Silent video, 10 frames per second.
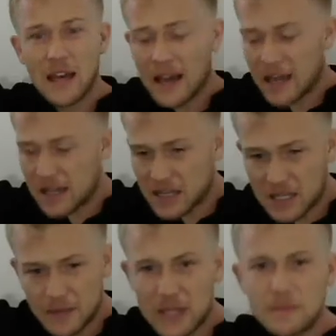And it's
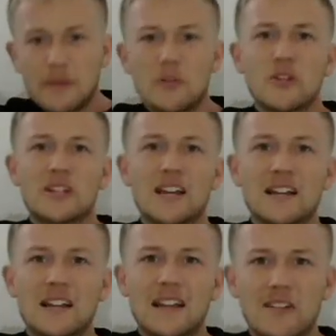because people aren't
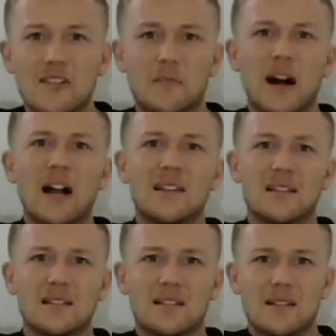taking care of their
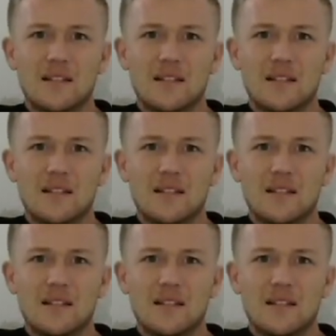bodies.